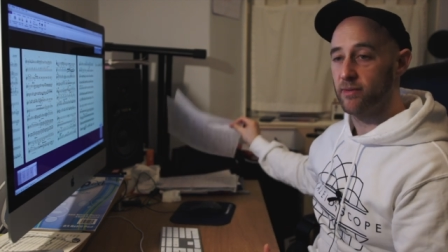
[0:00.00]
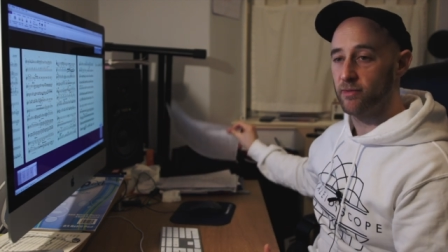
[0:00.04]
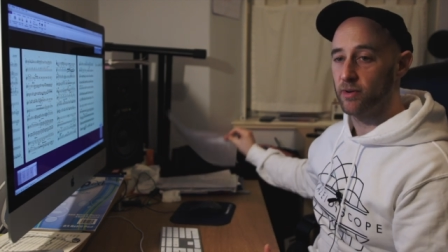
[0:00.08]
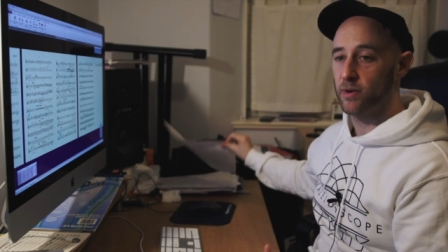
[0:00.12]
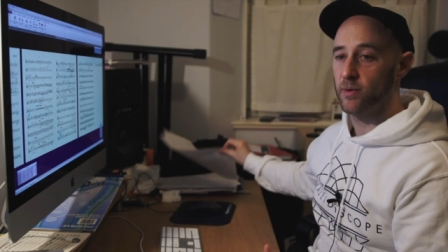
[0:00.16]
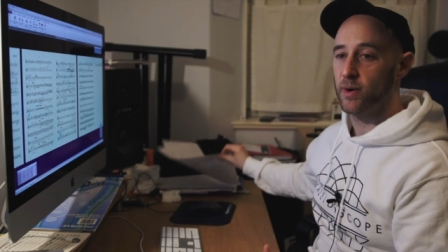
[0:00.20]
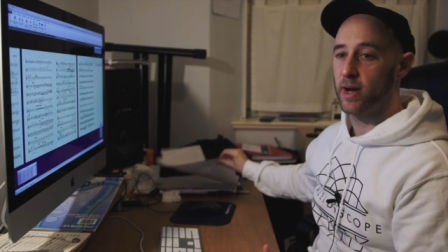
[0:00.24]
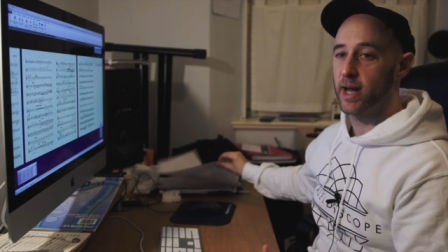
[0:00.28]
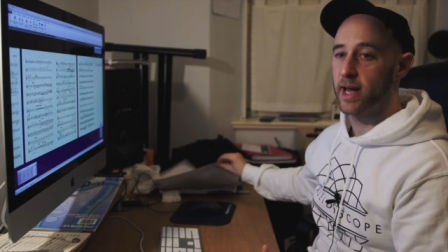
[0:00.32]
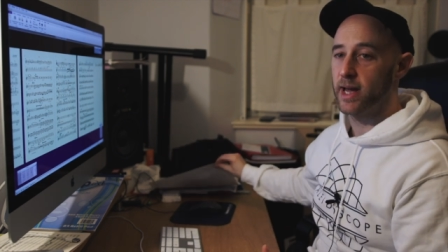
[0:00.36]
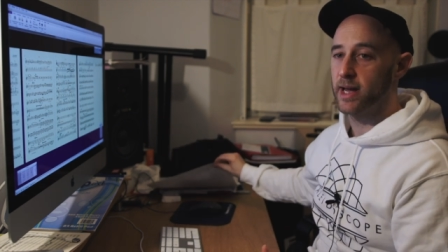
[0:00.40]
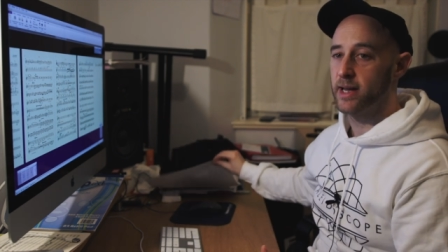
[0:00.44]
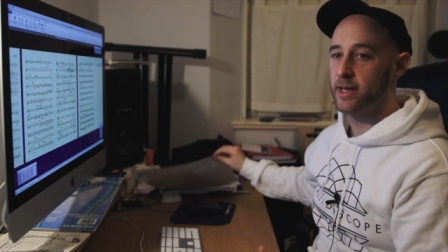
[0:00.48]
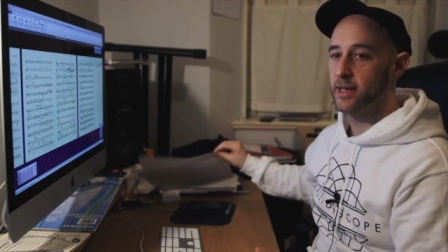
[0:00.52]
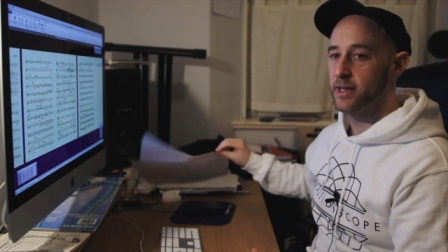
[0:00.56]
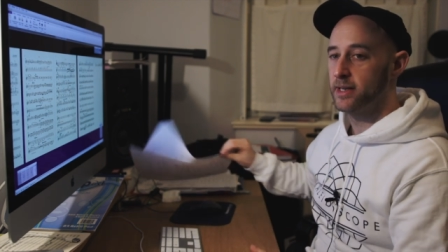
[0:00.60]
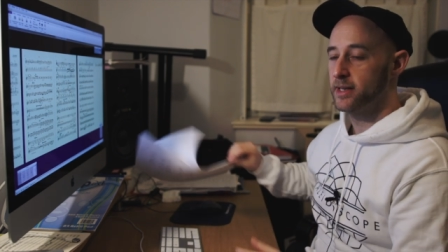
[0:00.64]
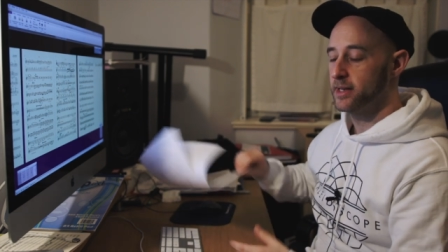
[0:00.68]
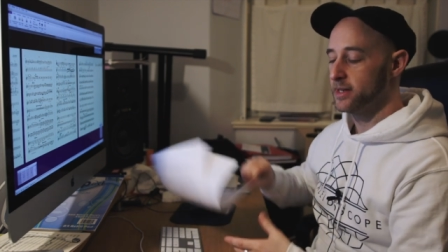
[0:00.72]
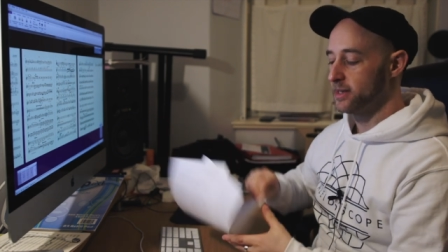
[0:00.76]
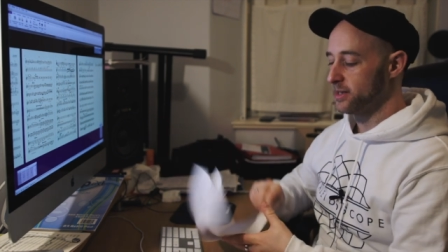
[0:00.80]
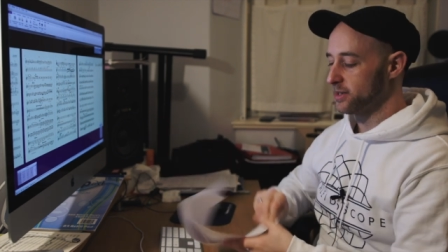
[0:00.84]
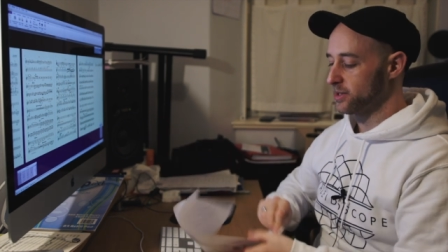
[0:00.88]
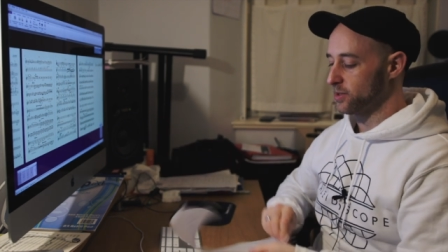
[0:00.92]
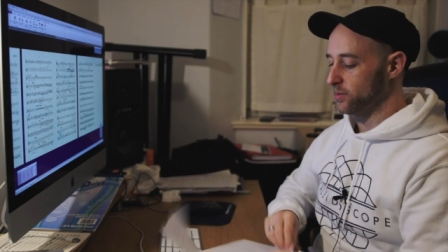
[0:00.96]
everywhere
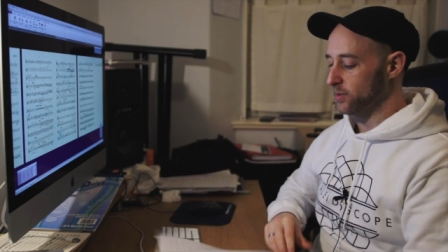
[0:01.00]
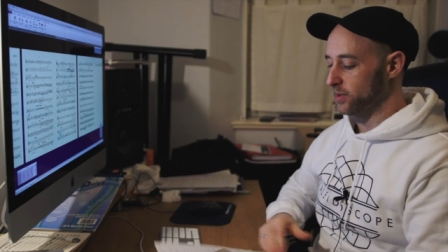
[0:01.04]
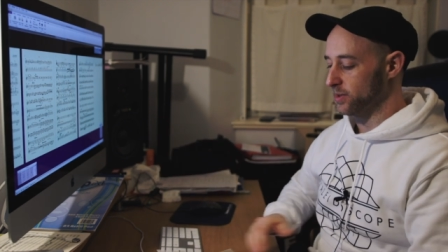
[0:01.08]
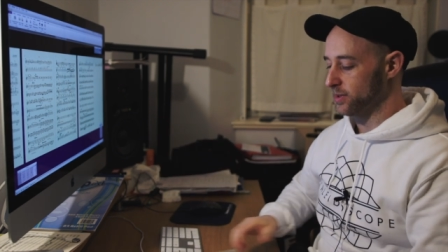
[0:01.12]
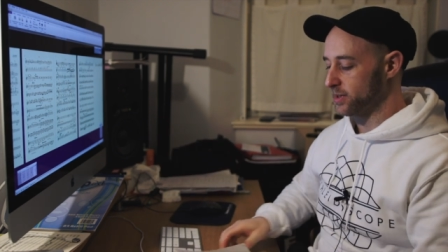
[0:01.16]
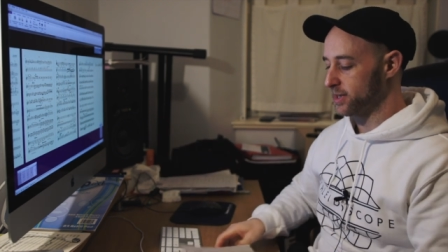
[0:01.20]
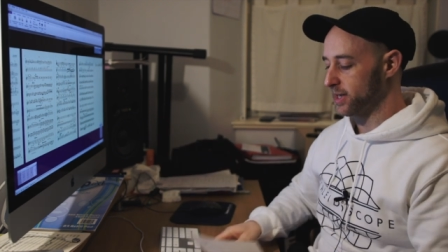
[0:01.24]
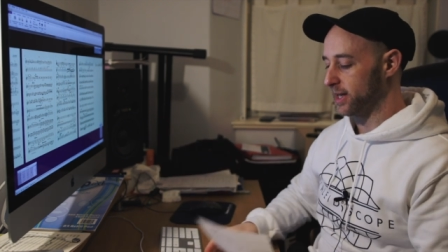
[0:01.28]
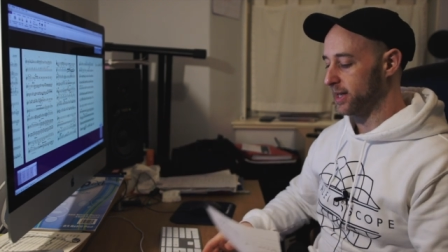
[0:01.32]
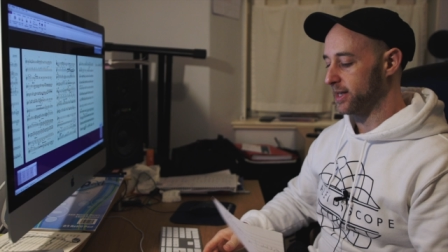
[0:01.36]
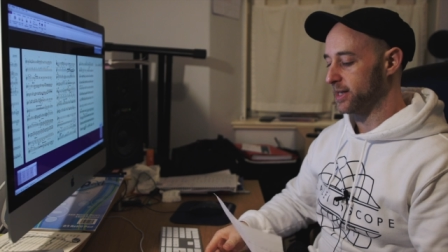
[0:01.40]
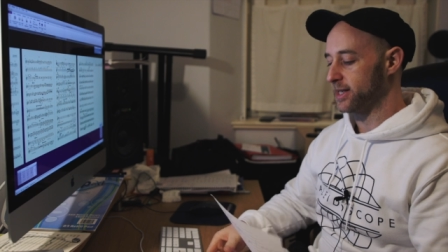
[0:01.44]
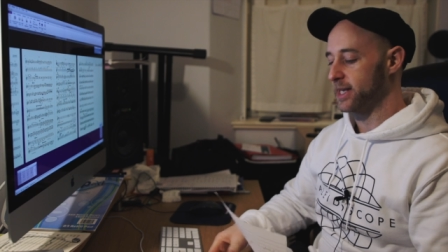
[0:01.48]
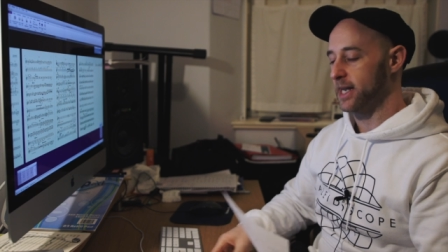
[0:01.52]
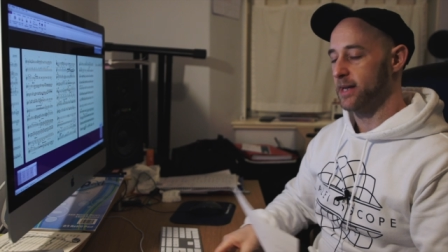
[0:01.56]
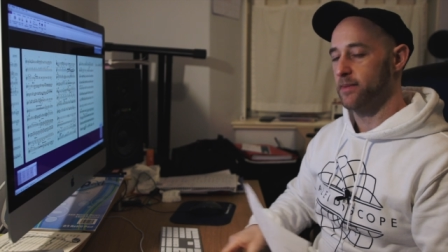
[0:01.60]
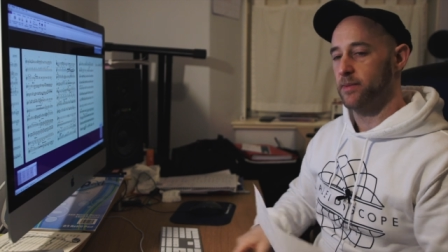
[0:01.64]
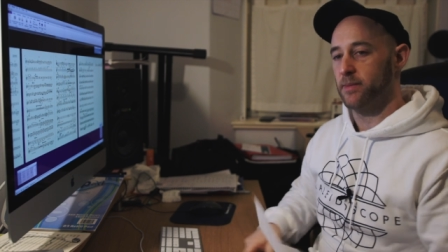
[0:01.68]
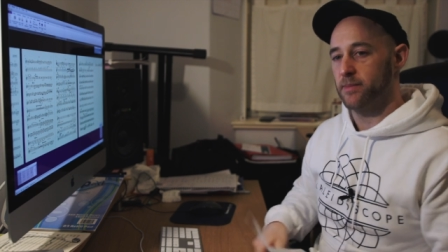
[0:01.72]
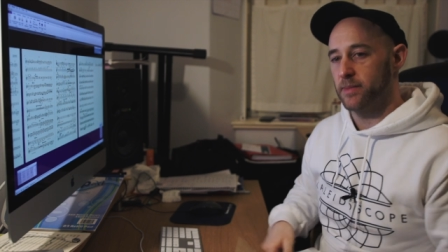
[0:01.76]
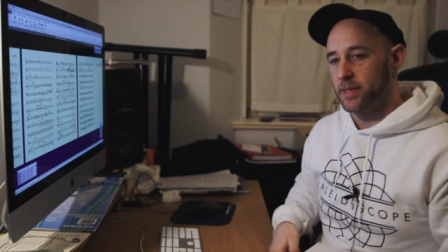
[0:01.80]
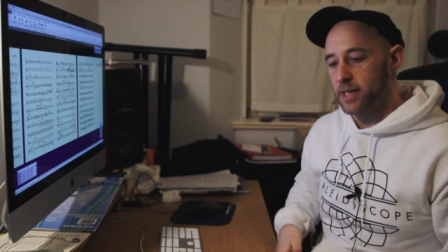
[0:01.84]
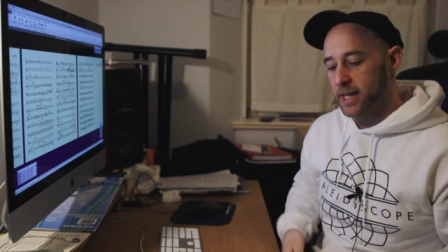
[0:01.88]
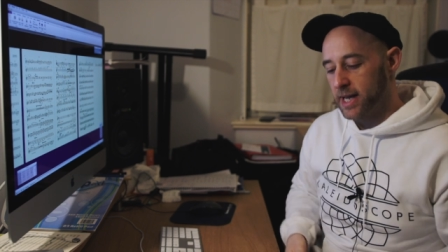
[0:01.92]
so we'll sellotape them